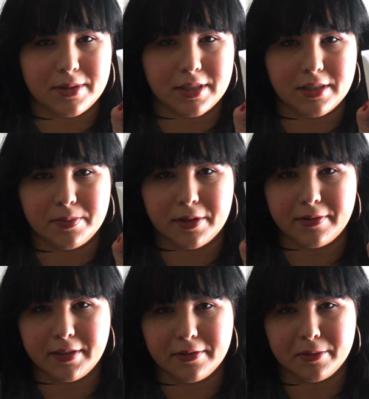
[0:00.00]
which is
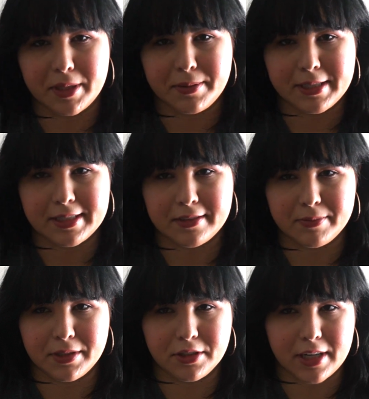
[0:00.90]
perfect for me because I've
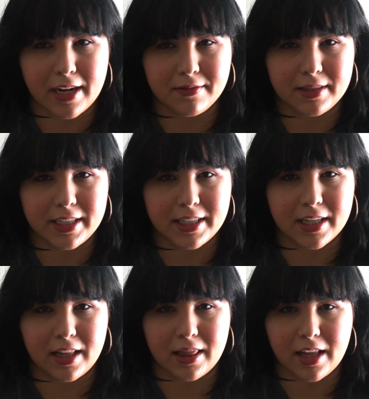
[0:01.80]
been traveling
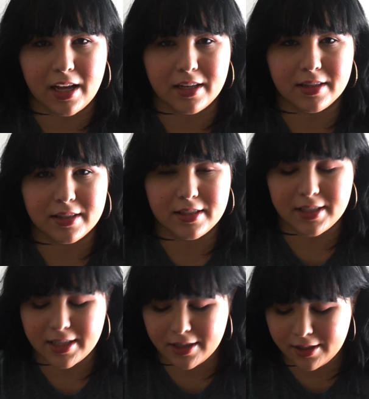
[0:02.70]
a lot
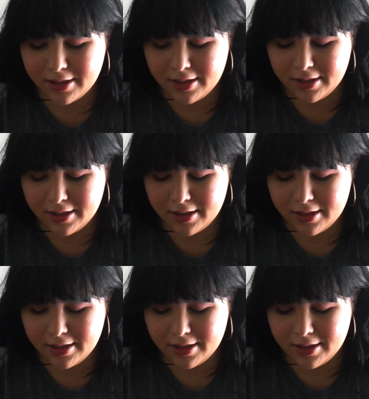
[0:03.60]
this year.